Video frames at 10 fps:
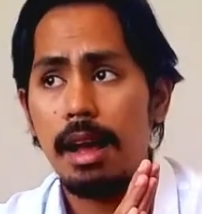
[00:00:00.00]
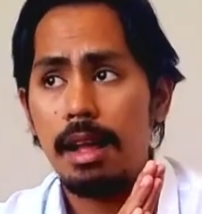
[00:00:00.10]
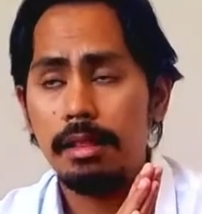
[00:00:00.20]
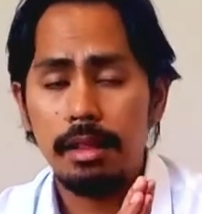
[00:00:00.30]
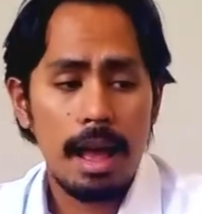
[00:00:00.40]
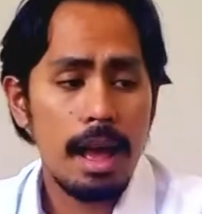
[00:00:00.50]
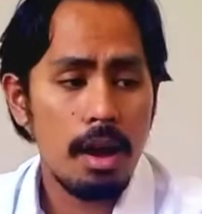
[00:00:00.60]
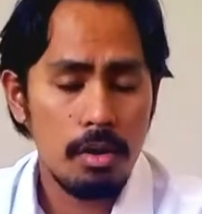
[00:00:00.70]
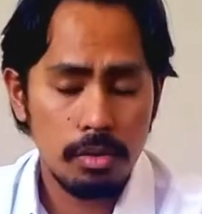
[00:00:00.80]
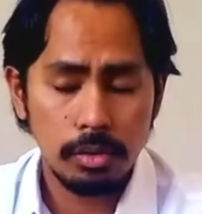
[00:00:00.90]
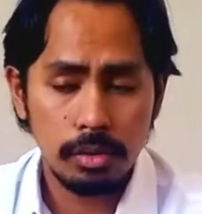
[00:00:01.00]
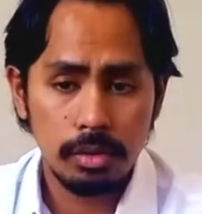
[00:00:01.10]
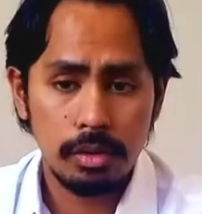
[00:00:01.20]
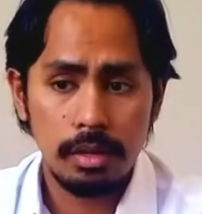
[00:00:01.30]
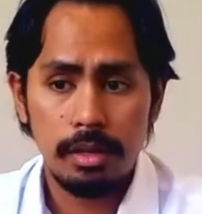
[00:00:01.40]

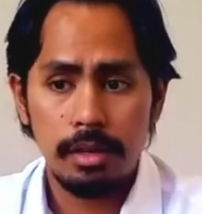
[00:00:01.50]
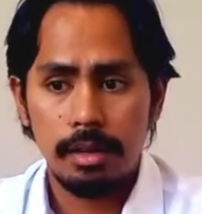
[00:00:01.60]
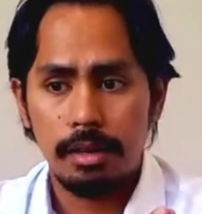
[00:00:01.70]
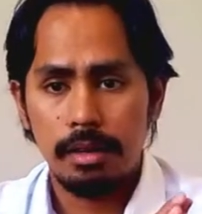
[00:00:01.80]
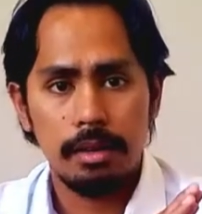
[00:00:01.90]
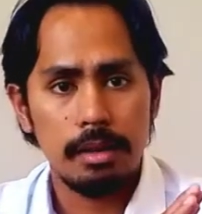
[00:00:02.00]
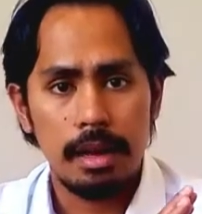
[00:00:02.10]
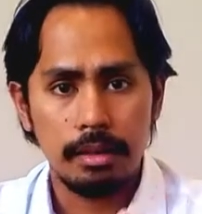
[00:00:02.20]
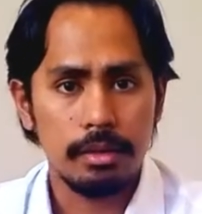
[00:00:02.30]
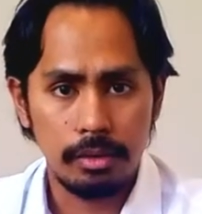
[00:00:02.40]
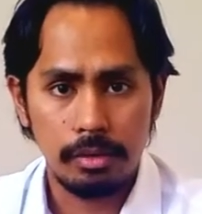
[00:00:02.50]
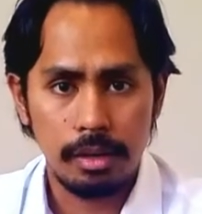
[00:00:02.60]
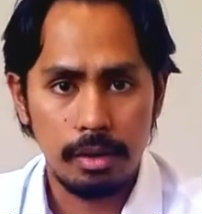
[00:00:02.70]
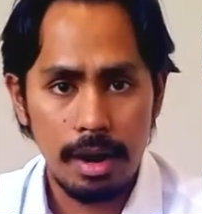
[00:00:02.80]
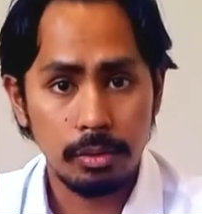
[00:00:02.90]
allows the
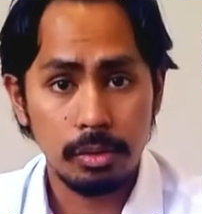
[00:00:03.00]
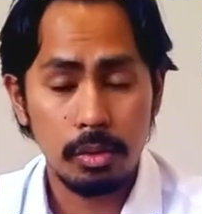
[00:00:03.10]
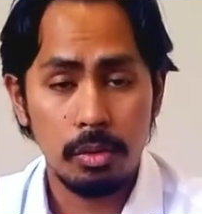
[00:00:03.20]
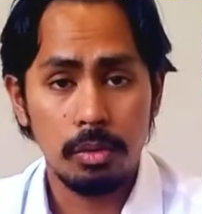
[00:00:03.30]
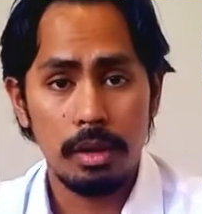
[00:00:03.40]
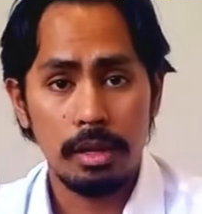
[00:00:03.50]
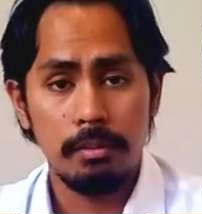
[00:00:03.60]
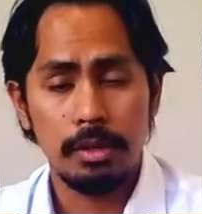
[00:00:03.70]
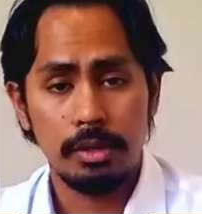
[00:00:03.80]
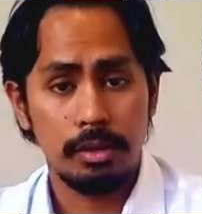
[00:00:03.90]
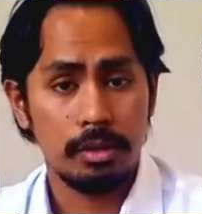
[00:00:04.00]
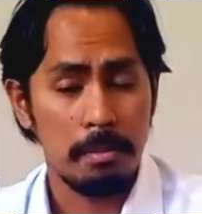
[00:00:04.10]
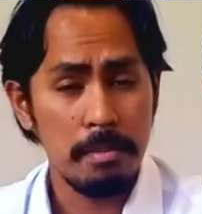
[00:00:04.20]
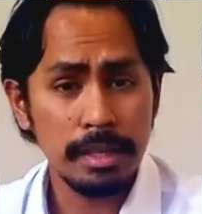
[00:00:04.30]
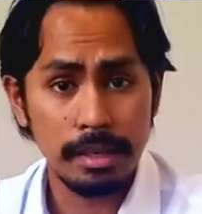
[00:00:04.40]
graduate school admissions
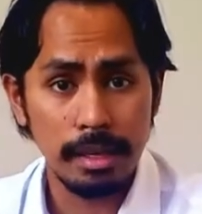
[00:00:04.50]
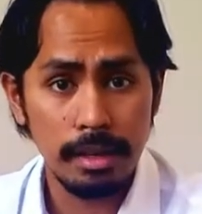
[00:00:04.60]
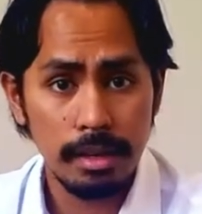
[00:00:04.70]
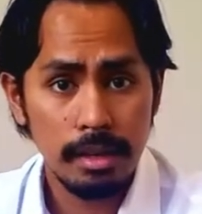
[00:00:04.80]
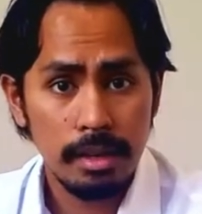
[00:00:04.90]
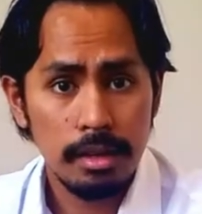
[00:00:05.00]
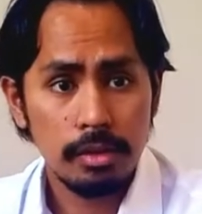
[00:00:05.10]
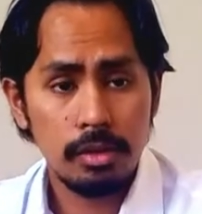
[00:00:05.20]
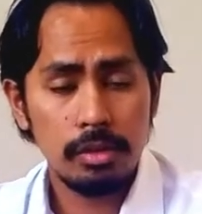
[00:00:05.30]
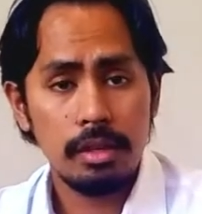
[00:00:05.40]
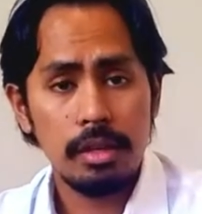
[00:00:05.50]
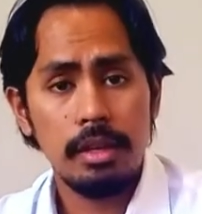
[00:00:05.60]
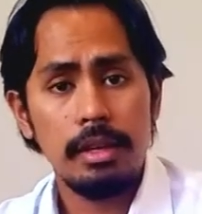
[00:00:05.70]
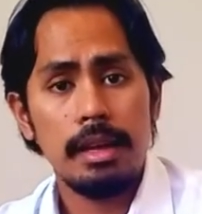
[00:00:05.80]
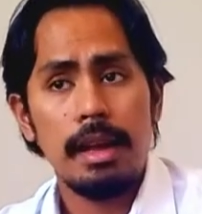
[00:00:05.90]
committee to
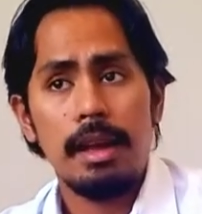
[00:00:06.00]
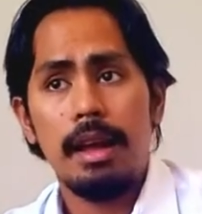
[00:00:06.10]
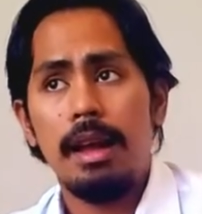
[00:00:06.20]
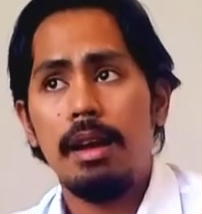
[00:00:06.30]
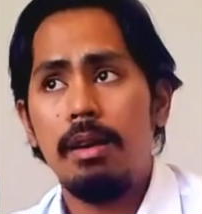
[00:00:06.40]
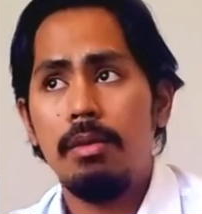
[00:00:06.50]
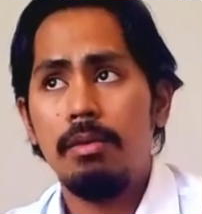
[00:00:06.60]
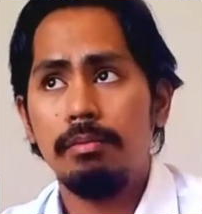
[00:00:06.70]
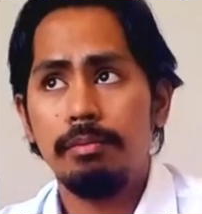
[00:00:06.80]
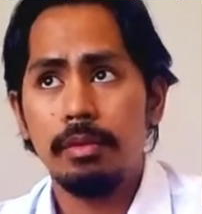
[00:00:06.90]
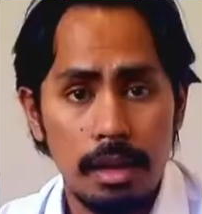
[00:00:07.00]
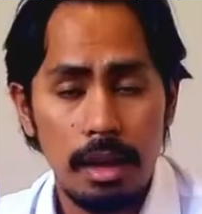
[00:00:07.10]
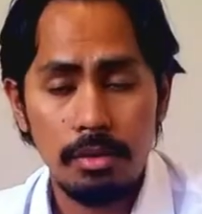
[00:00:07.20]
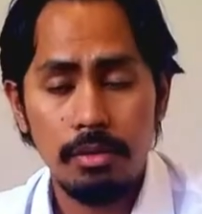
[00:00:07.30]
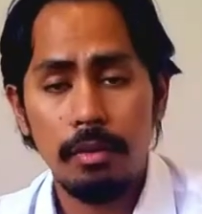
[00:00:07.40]
see how
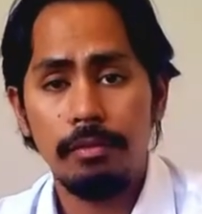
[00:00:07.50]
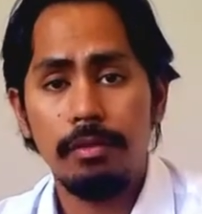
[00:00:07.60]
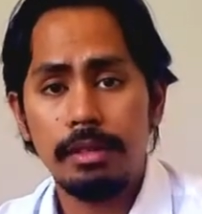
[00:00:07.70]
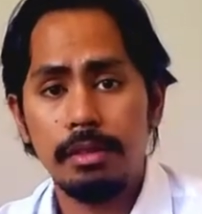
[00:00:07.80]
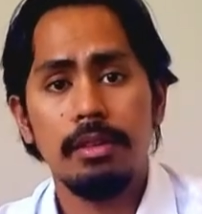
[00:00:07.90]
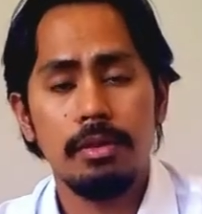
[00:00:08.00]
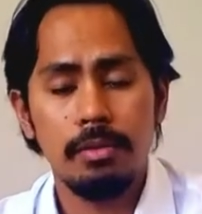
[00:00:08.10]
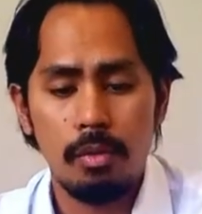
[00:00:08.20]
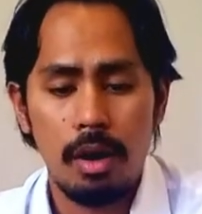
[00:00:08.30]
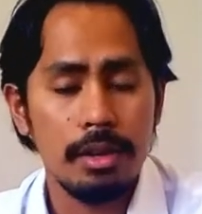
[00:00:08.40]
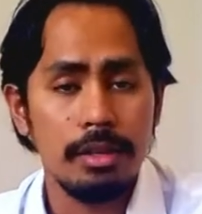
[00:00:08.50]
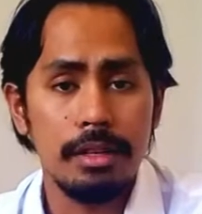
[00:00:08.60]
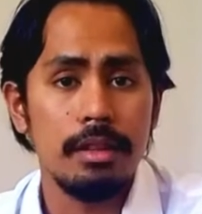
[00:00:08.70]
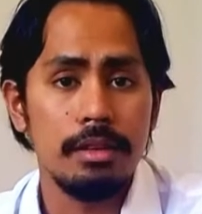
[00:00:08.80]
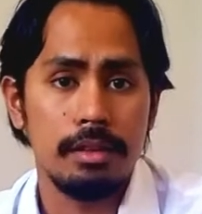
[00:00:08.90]
you reflected on why you
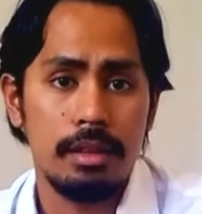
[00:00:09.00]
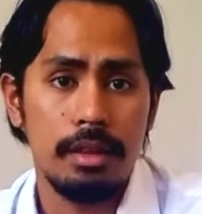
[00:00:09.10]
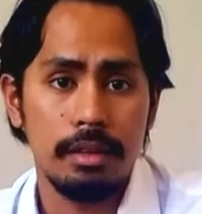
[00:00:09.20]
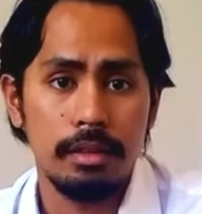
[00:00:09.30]
did this thing.